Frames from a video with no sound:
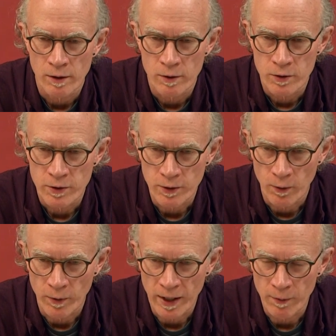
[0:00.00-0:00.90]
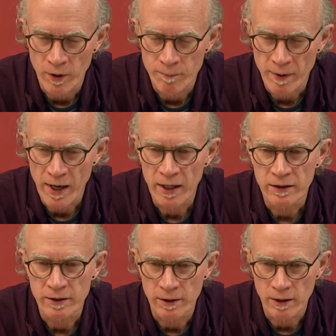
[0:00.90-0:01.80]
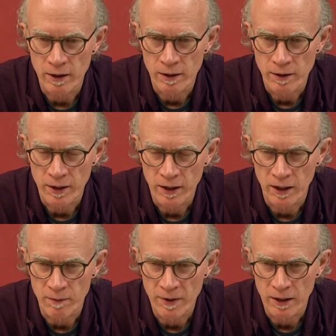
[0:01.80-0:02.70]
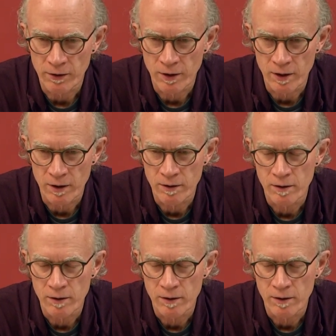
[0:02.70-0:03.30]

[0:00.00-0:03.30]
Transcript: So when I went back to the thinking about the